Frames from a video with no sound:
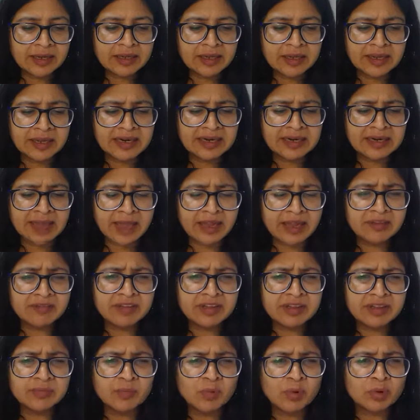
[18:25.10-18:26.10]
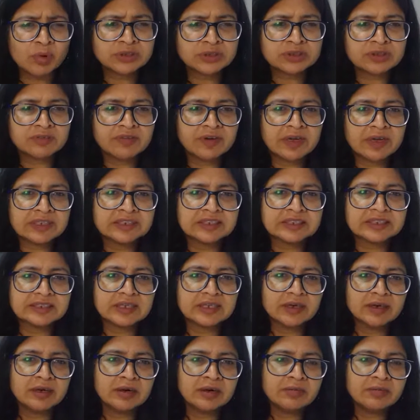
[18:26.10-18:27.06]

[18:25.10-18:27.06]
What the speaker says: think, like with most of us,